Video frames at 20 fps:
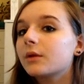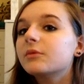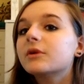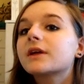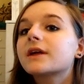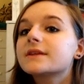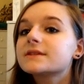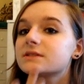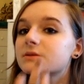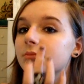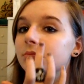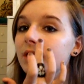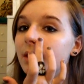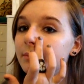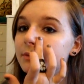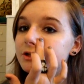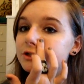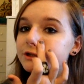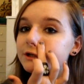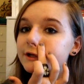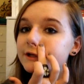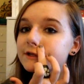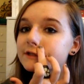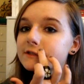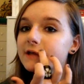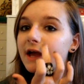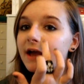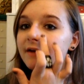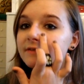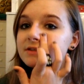I'm going to get some
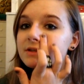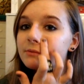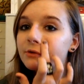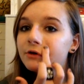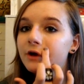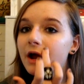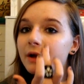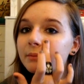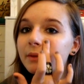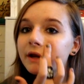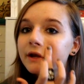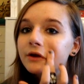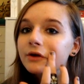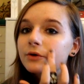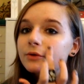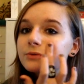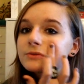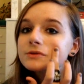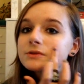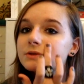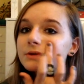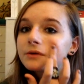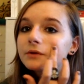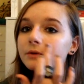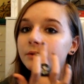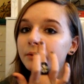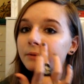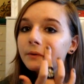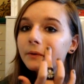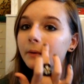blemishes. I have some around my nose,
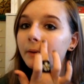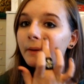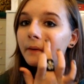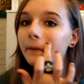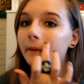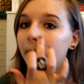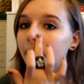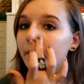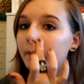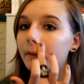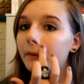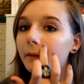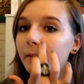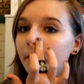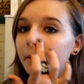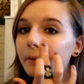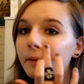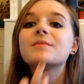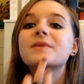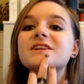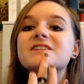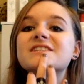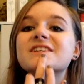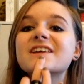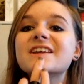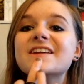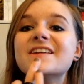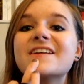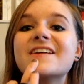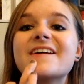on my
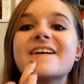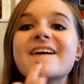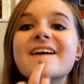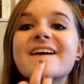chin.